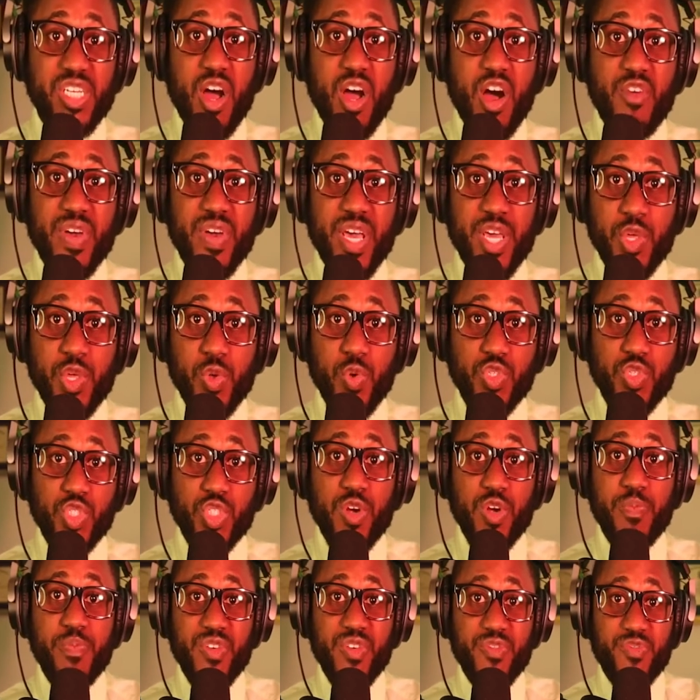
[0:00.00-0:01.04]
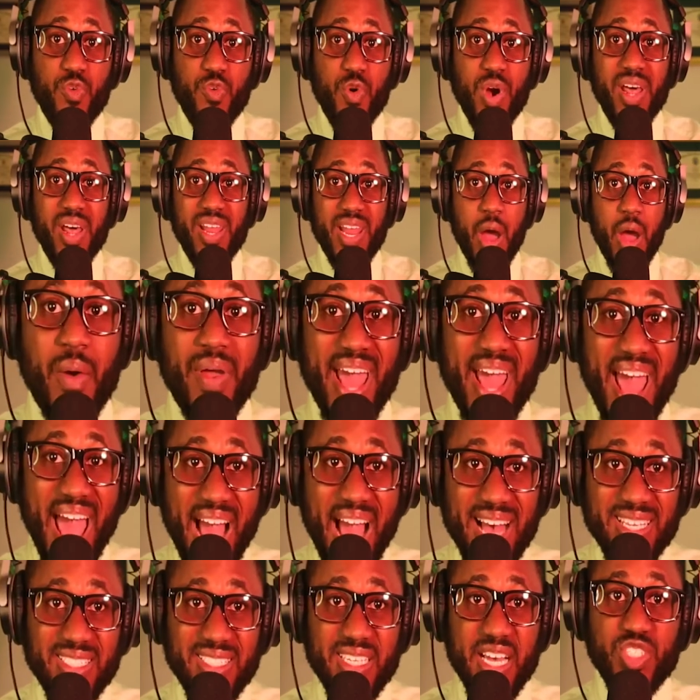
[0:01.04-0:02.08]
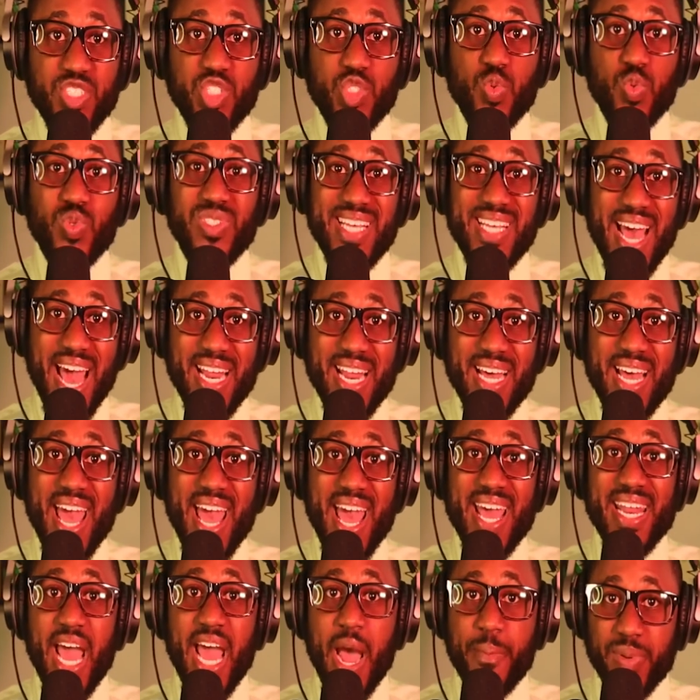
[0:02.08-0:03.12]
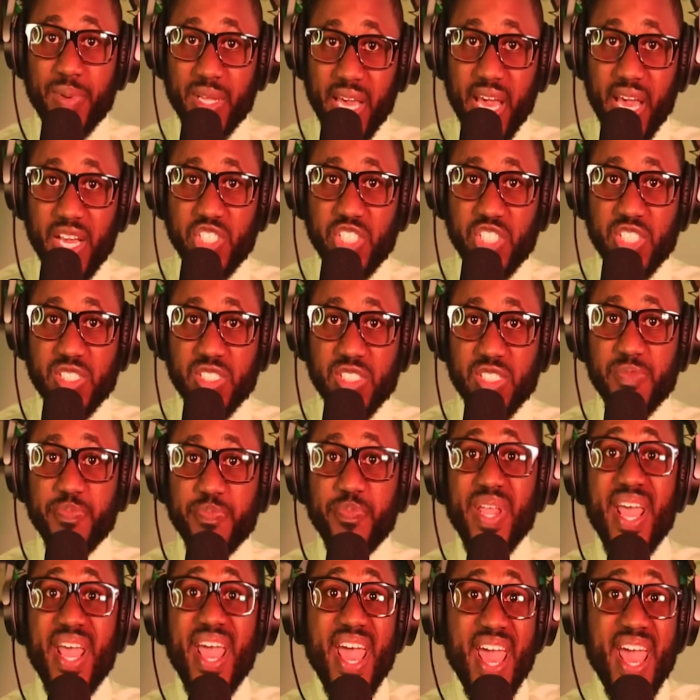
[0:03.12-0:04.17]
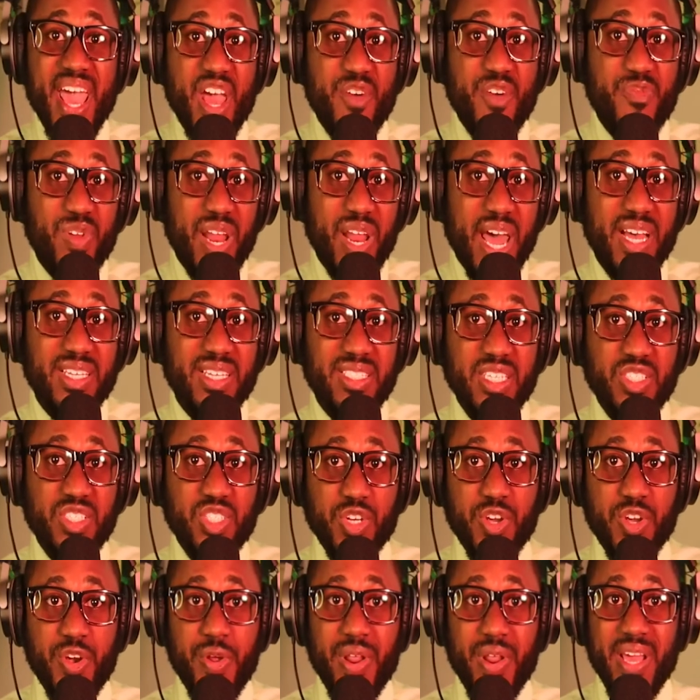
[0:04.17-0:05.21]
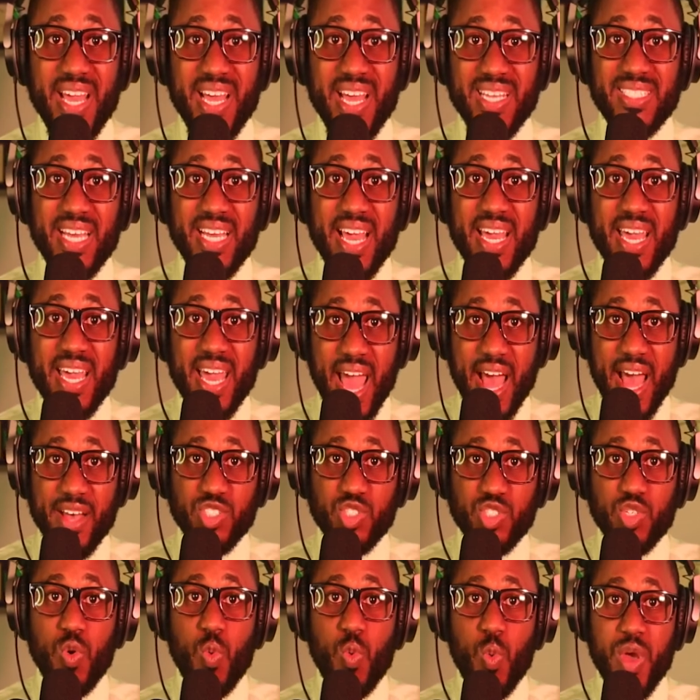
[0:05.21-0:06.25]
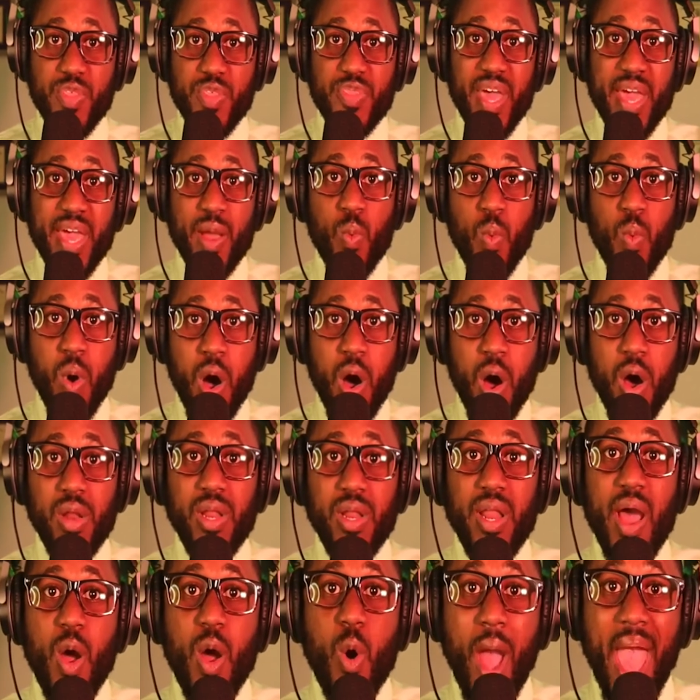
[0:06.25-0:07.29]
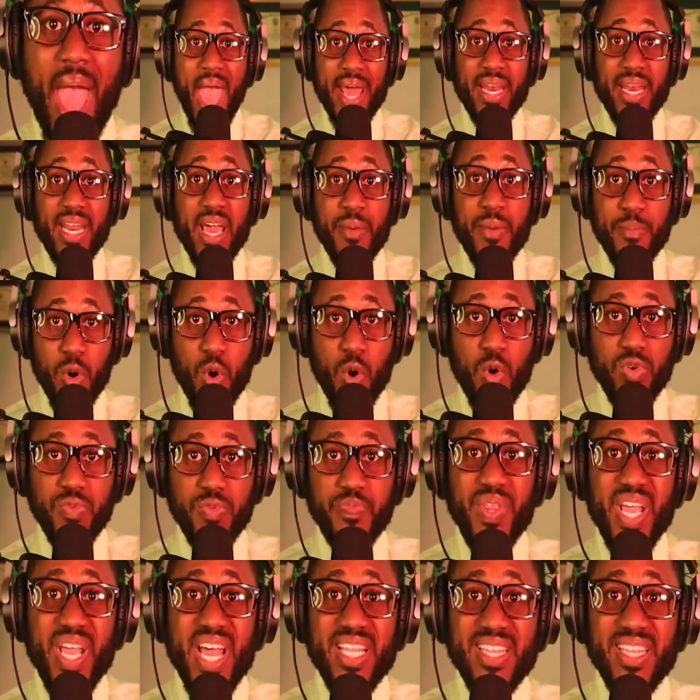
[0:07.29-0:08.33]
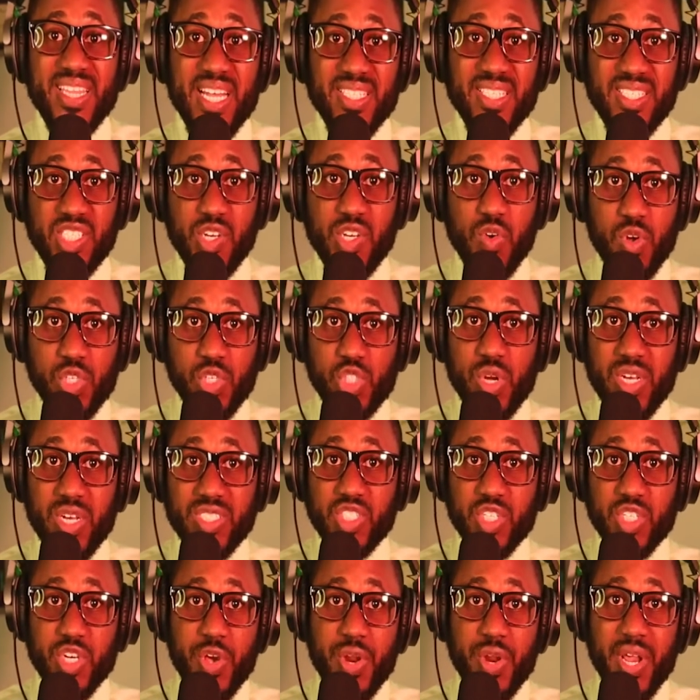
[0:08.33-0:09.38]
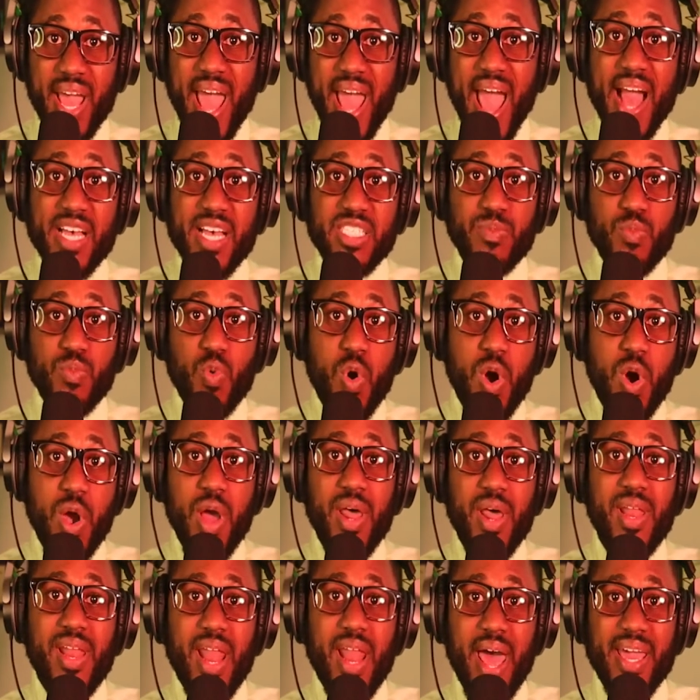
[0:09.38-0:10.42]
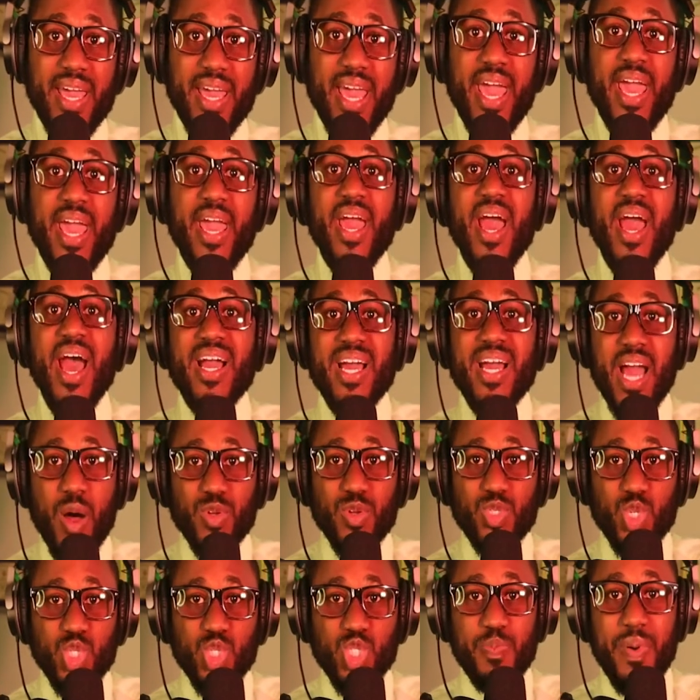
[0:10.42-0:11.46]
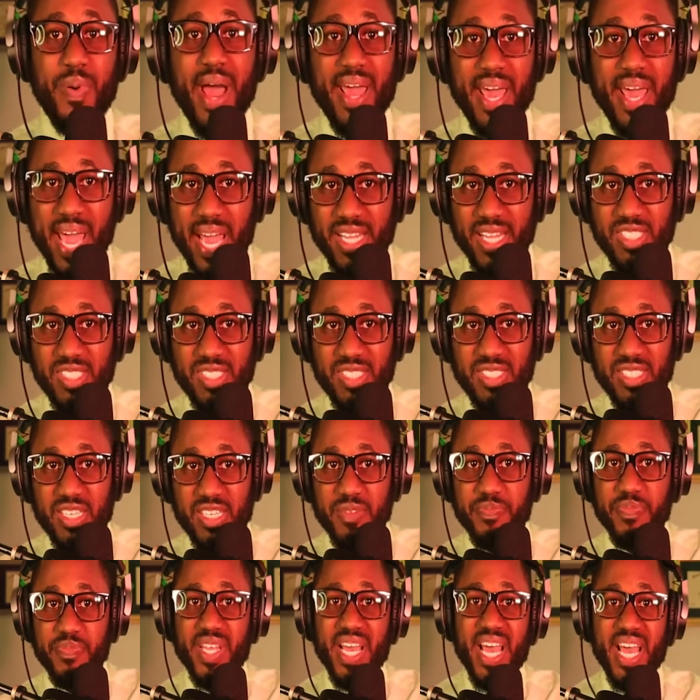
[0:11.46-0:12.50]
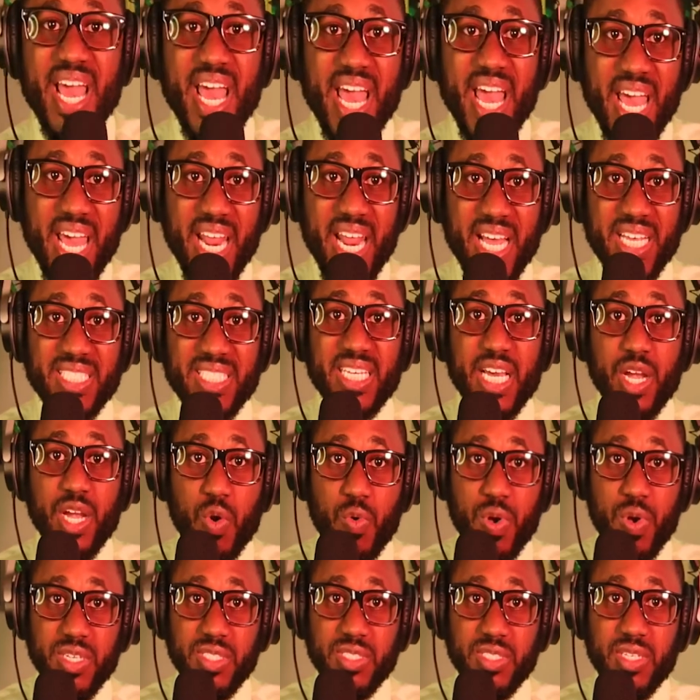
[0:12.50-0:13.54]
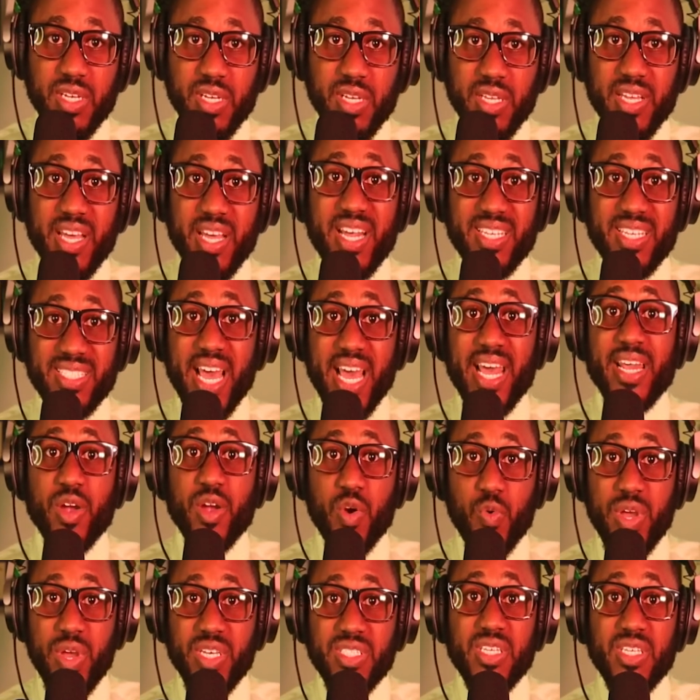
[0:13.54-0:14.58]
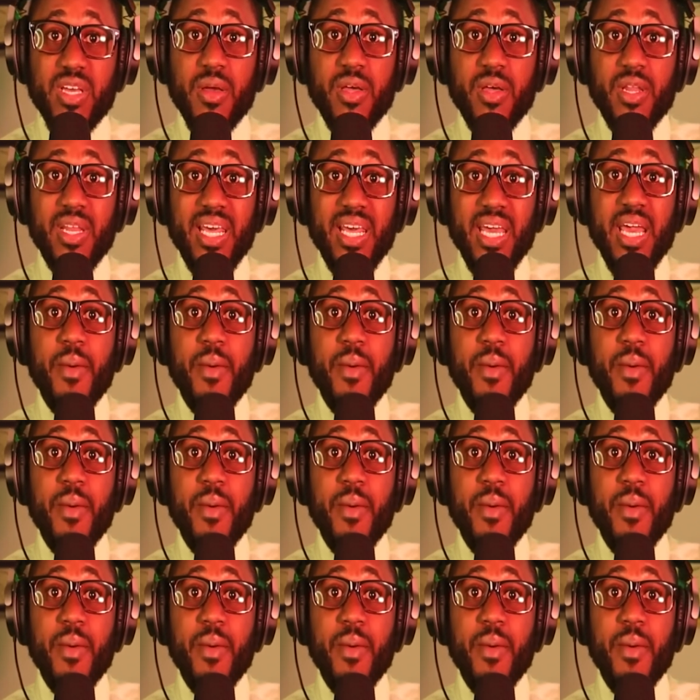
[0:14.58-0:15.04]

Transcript: of a user before allowing access to data and applications. If legacy security is a castle with a wall and a moat, then zero trust security acts more like a counter spy agency. It is increasing, it is an increasingly